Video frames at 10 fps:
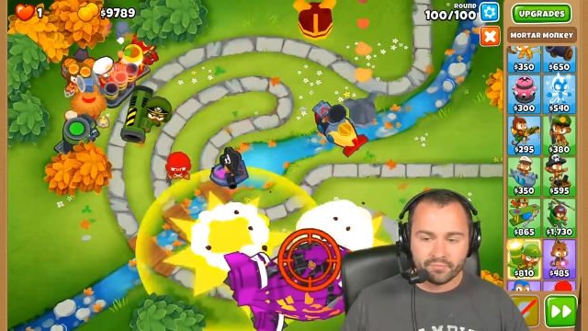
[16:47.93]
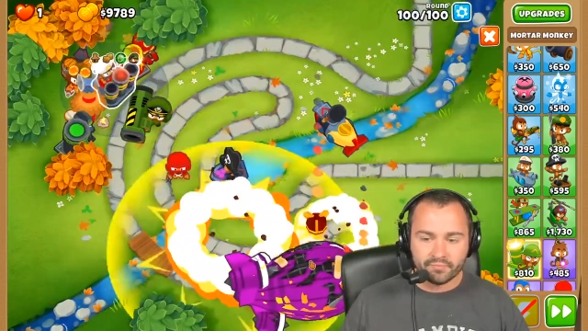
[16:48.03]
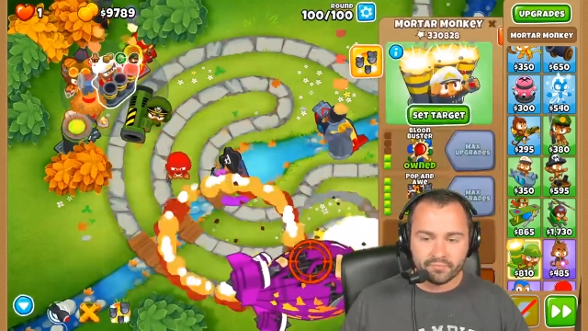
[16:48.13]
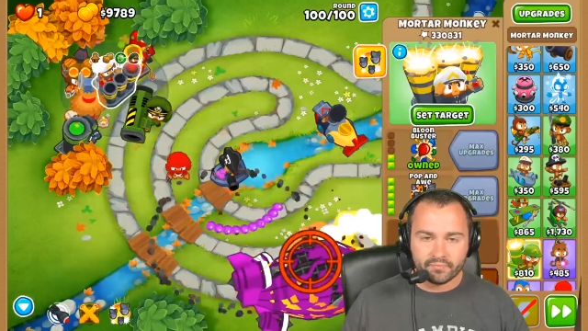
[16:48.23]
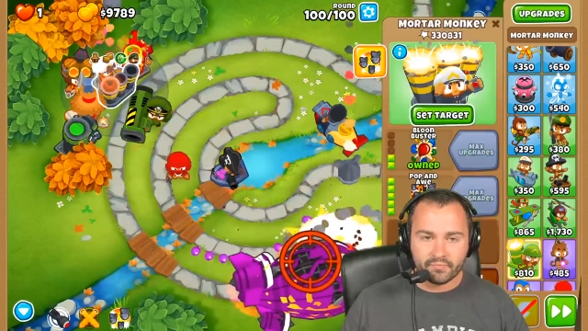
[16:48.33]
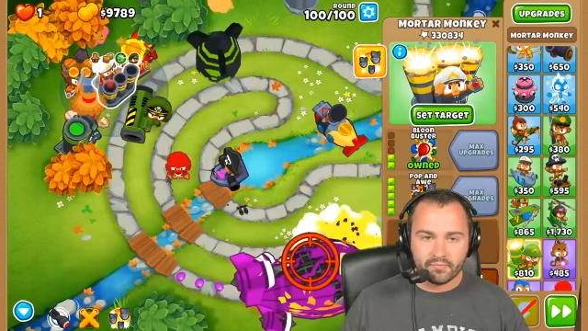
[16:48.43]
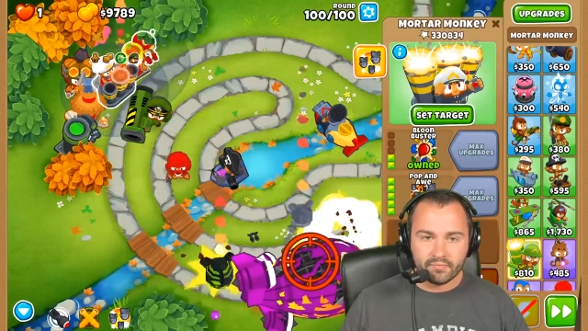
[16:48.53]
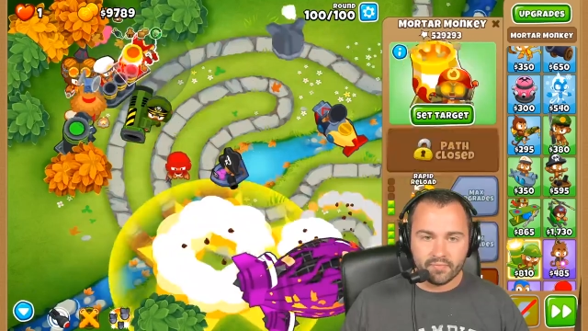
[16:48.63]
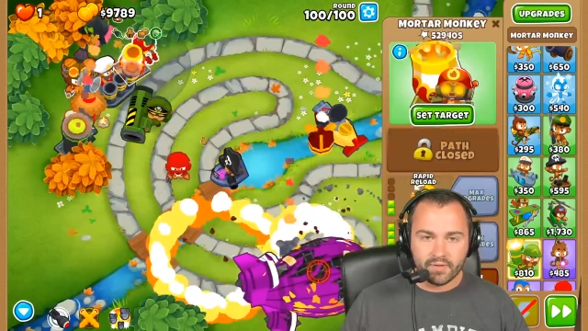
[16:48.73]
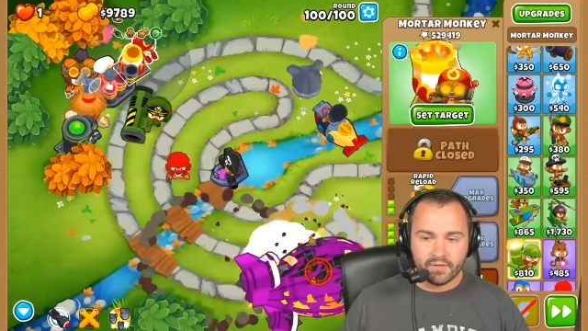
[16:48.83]

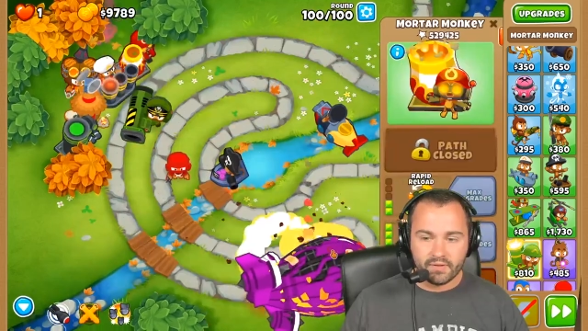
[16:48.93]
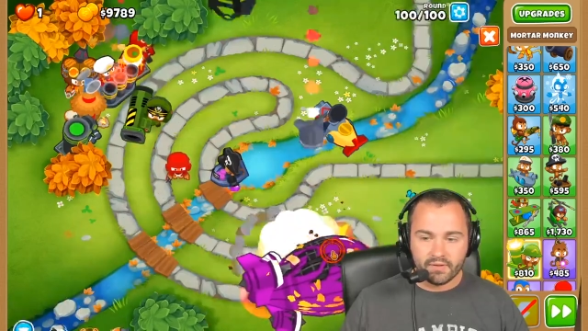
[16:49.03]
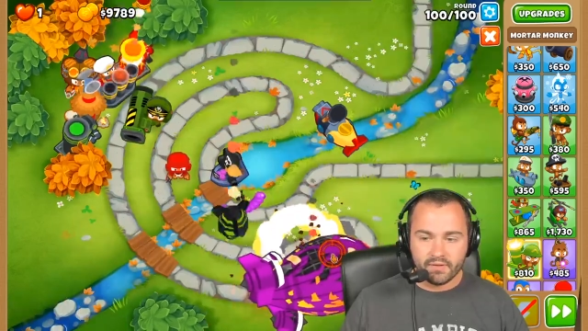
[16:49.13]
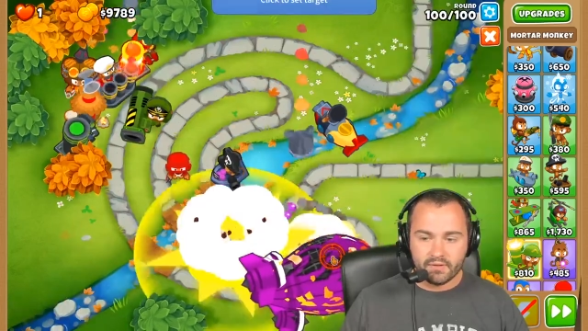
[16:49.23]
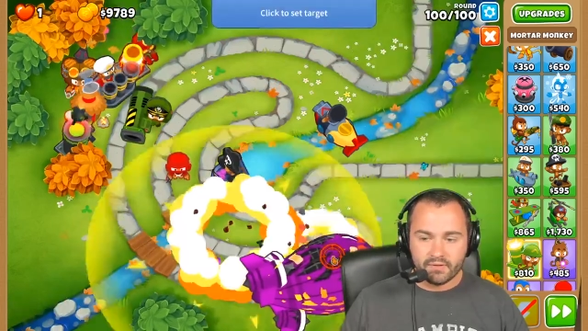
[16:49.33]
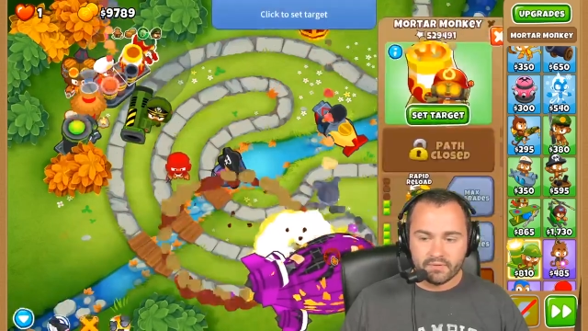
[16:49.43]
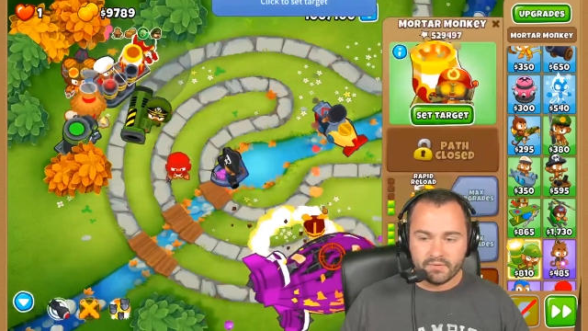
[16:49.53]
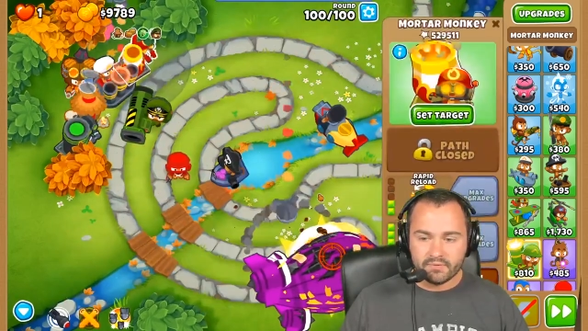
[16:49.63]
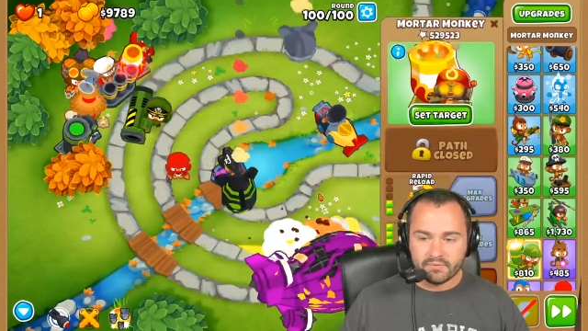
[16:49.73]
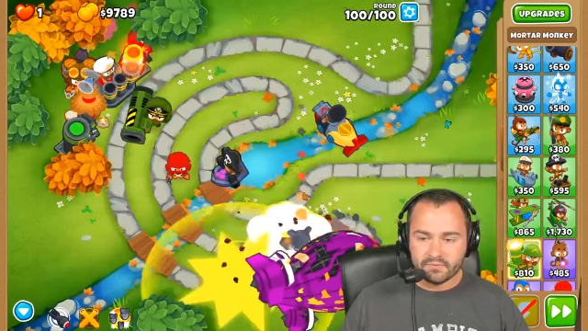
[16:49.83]

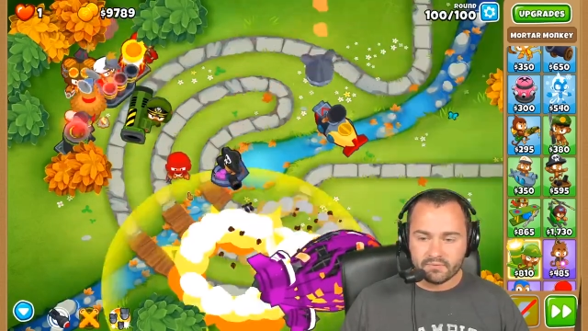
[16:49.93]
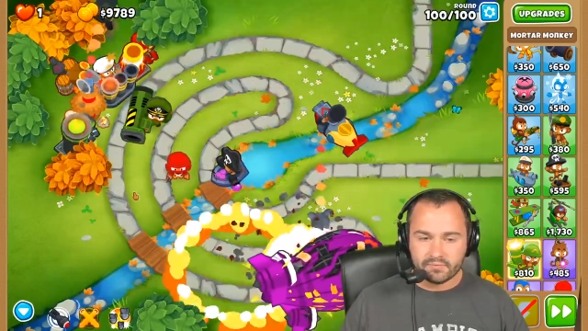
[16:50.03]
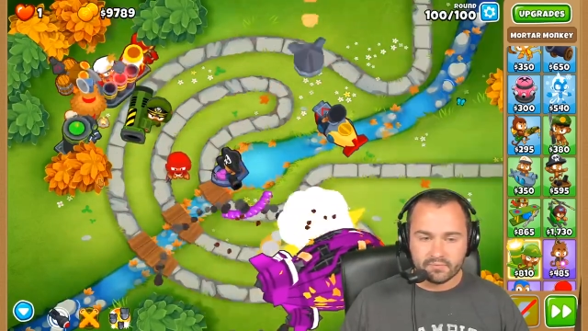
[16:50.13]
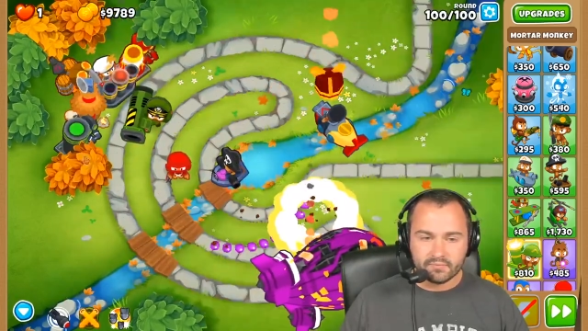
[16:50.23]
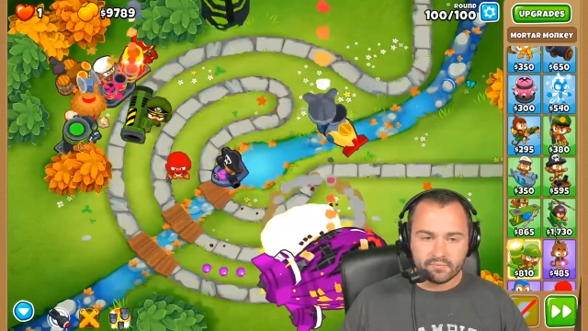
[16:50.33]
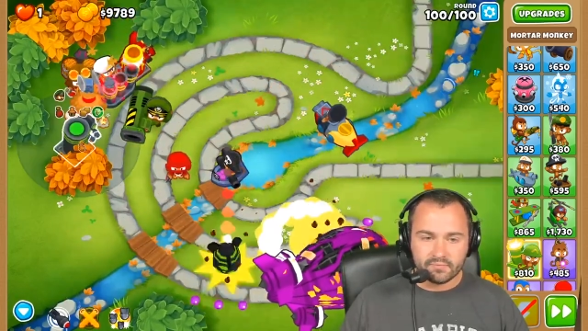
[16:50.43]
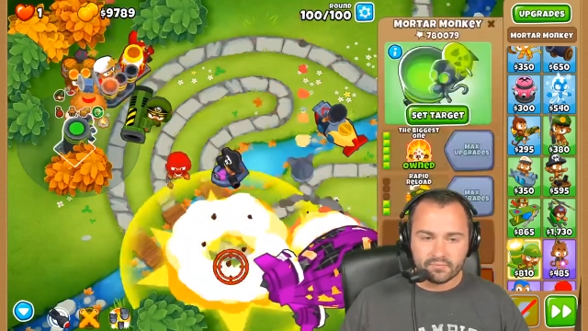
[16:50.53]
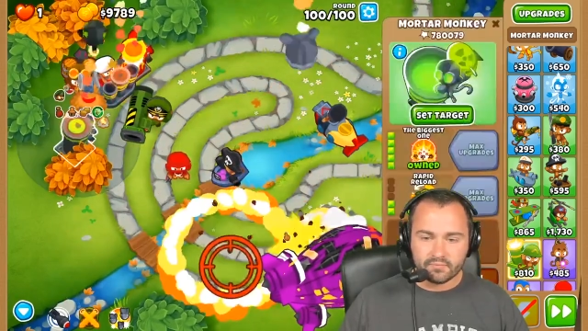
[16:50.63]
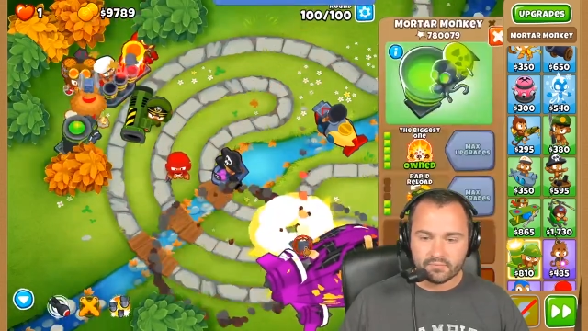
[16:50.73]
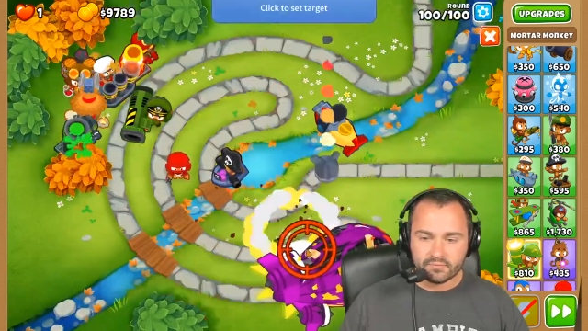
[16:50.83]

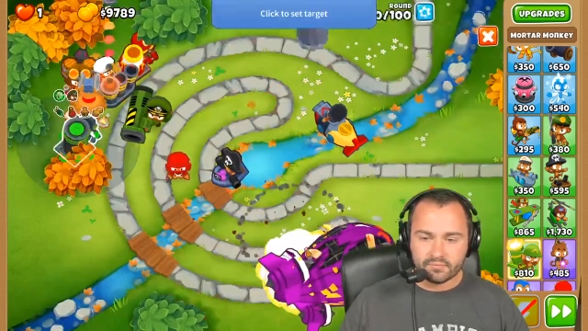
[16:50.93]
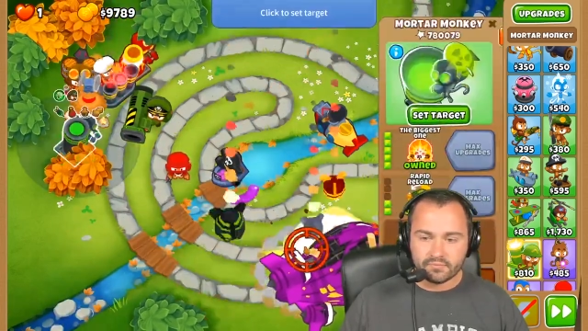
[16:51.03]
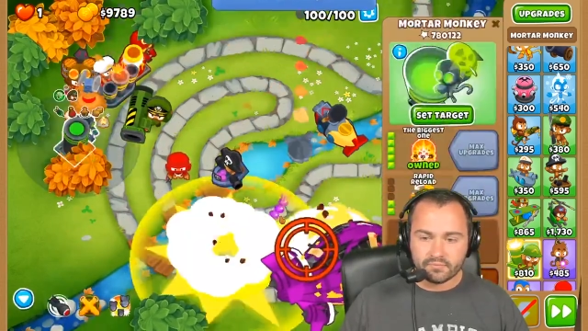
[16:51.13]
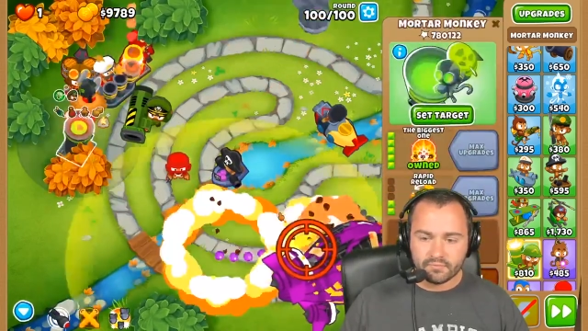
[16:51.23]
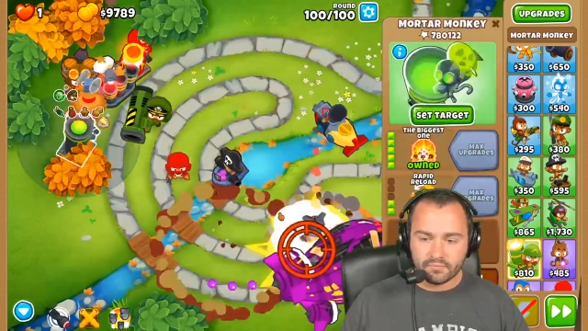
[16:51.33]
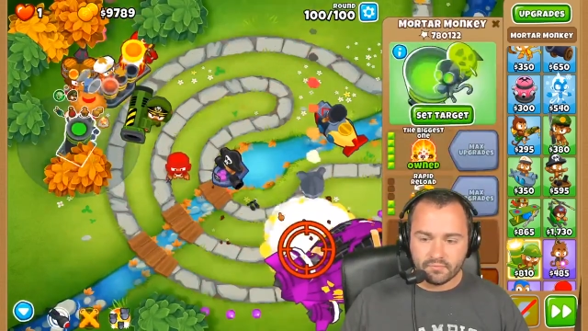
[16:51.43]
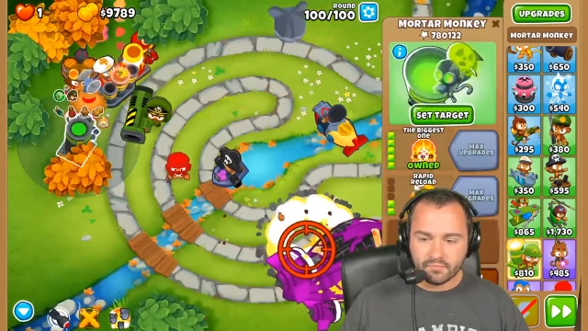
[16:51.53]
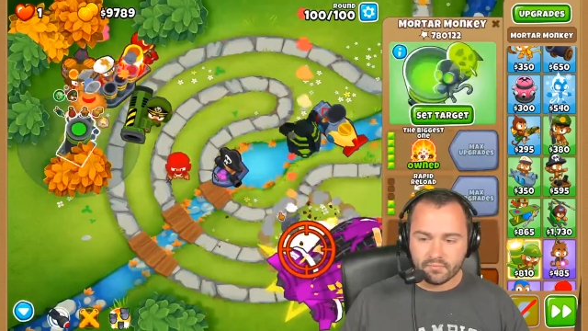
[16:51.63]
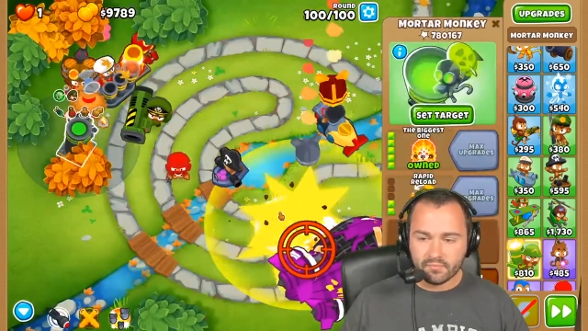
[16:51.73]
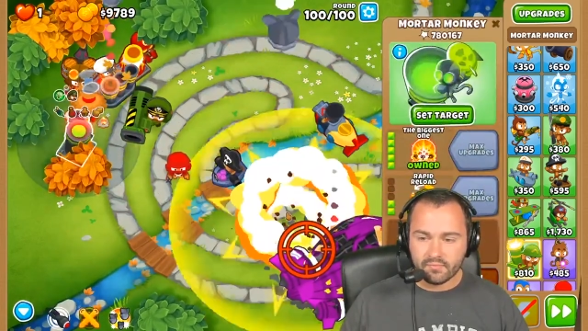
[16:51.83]
Nobody speaks.